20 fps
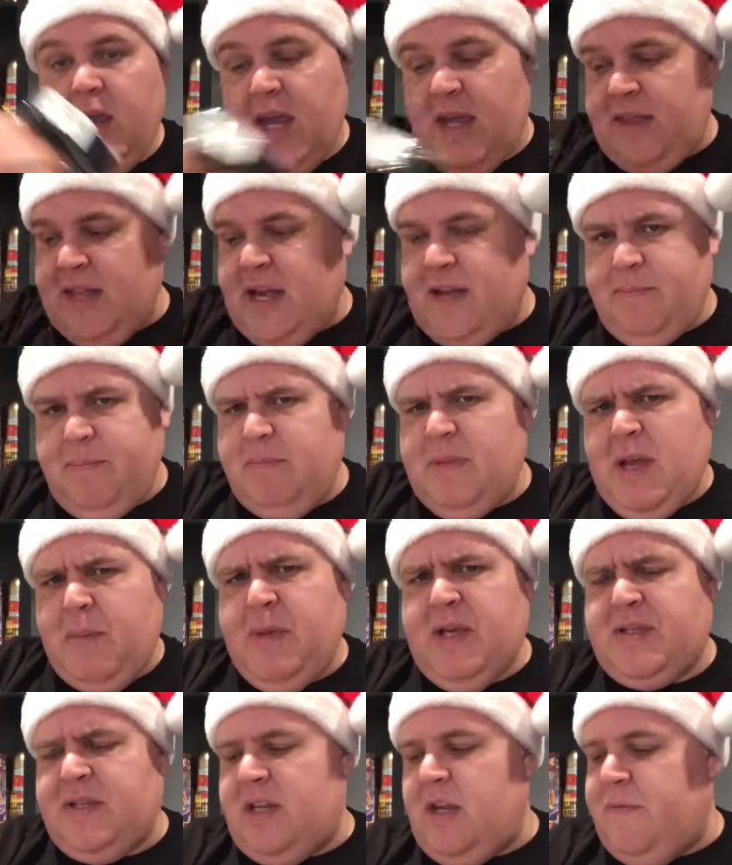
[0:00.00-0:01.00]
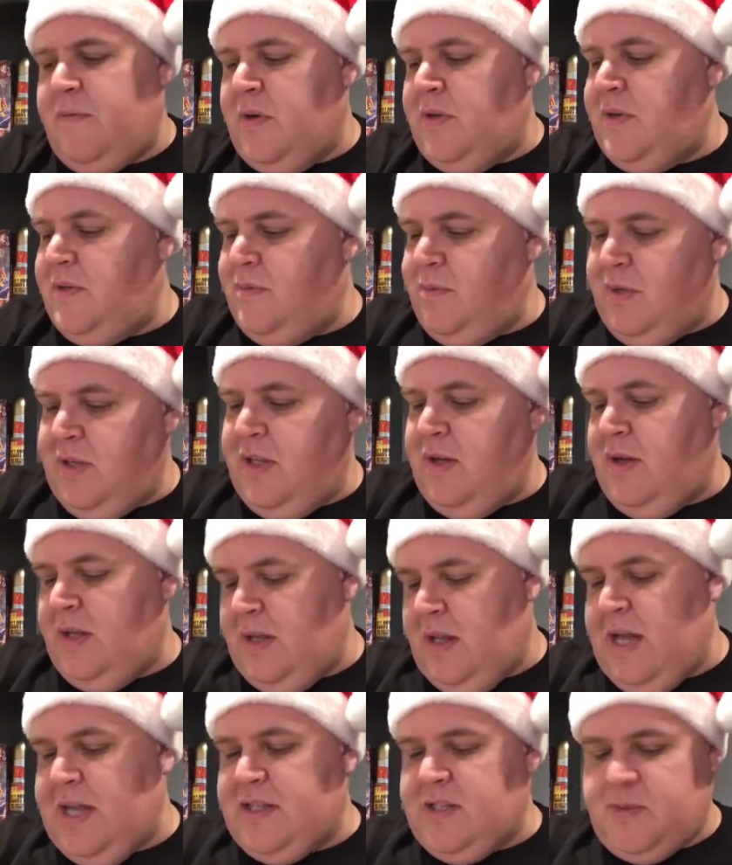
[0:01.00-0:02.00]
And that makes a difference. When you
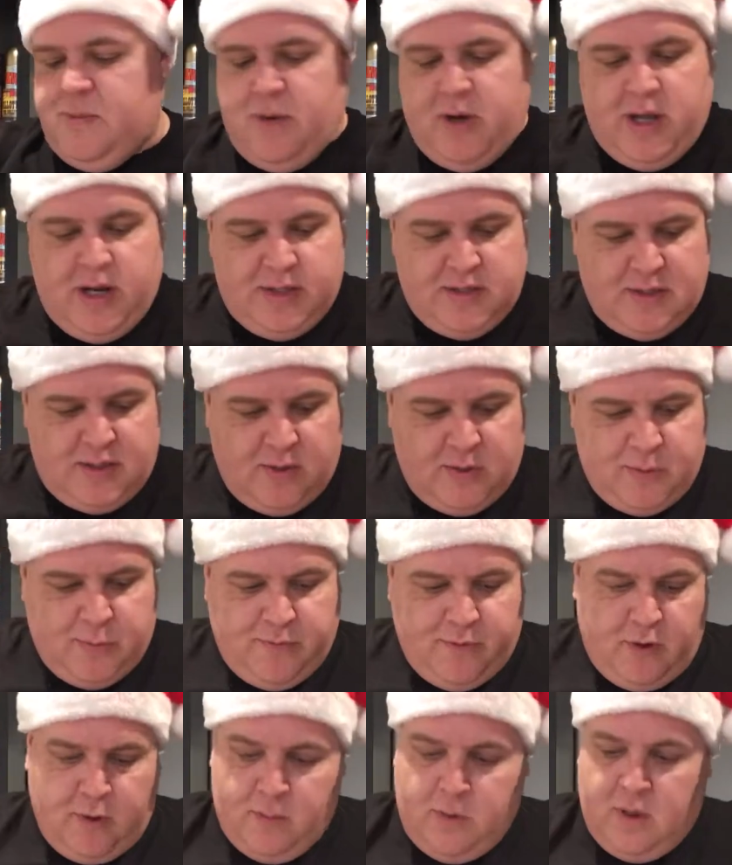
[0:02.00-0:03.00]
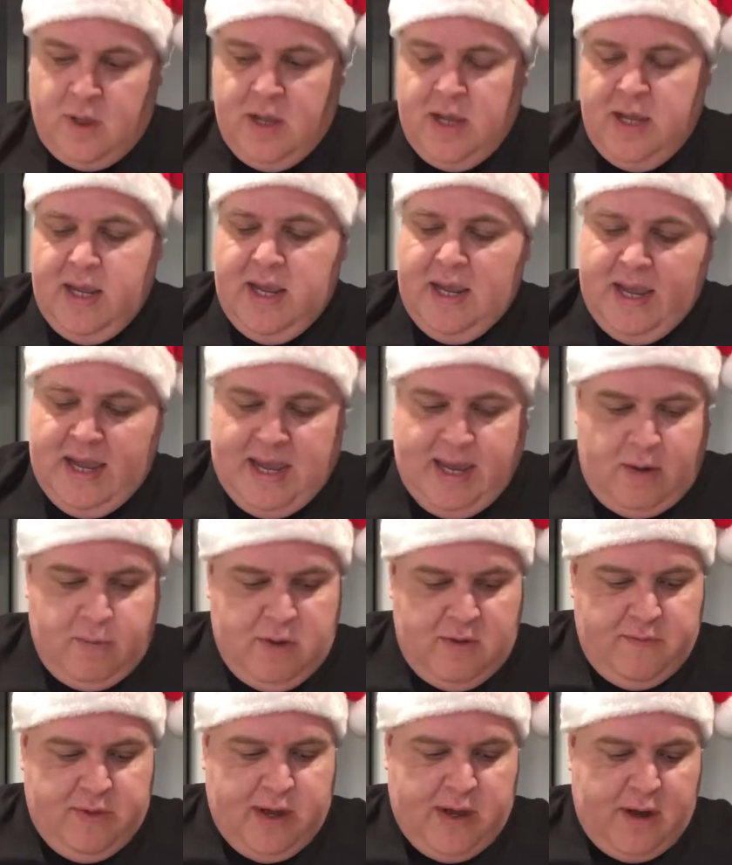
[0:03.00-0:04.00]
get licensed products, it's always preferable. And
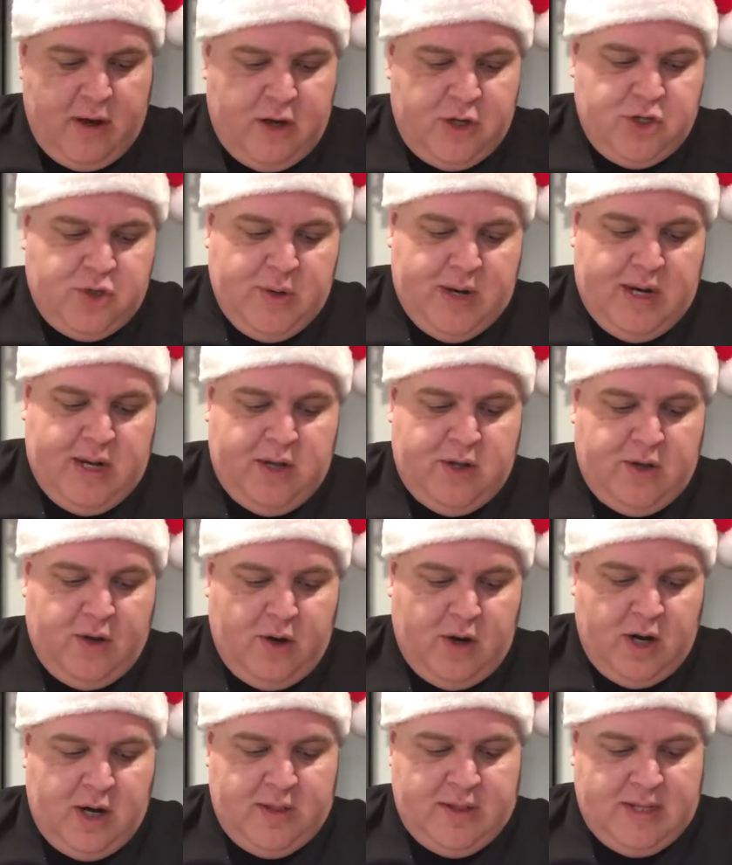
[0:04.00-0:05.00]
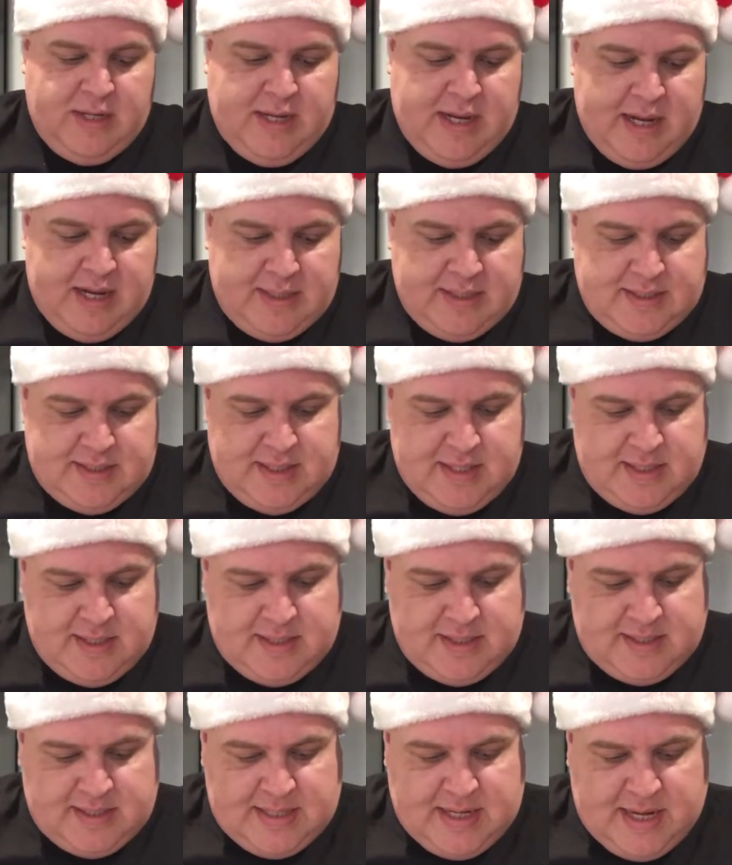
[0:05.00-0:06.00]
we've got our trading card. The next in
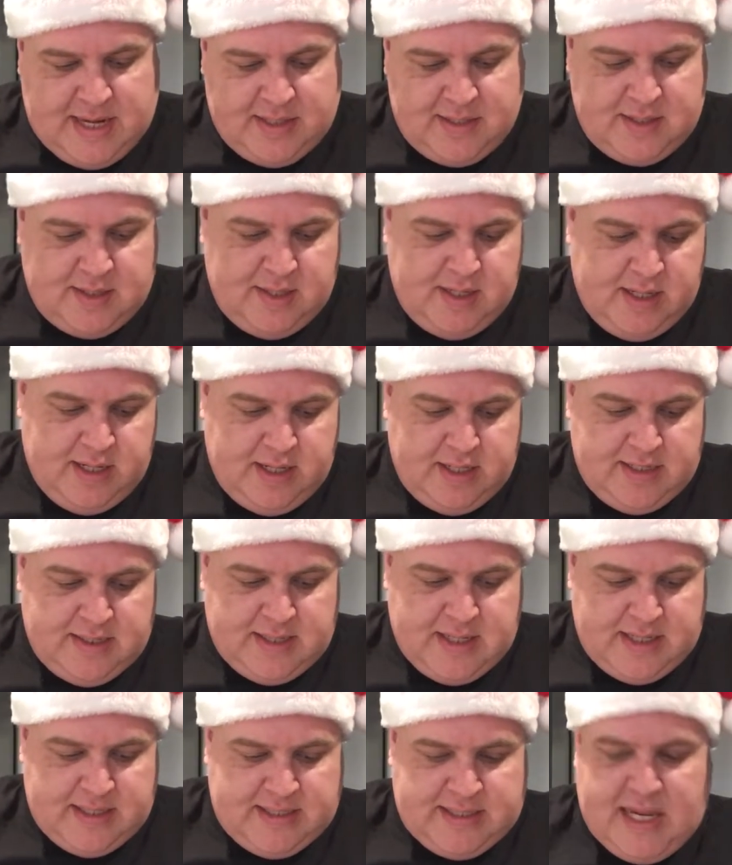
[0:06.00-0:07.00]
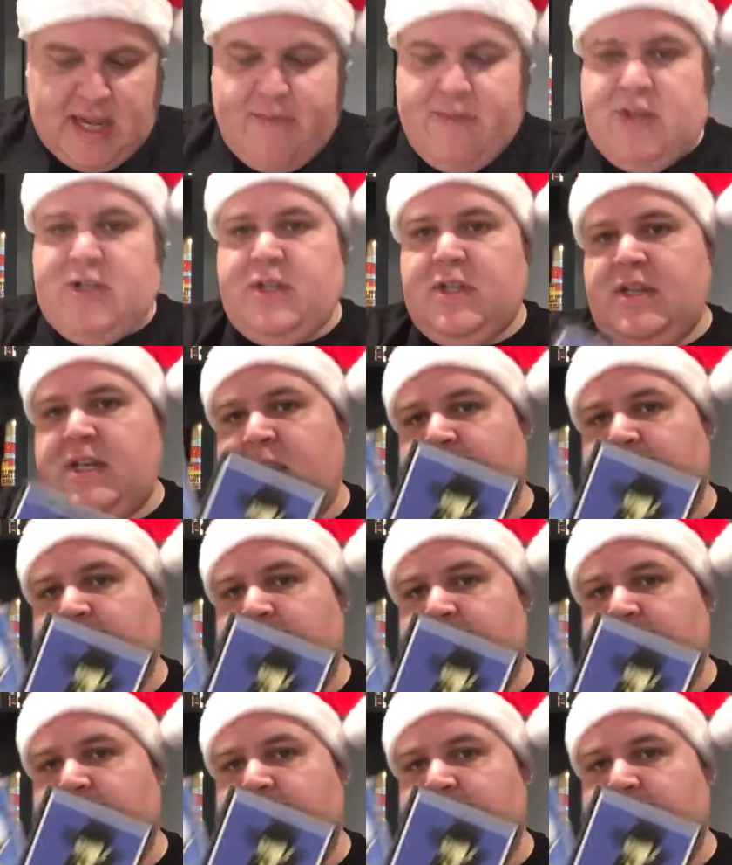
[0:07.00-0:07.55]
the set is Savage and the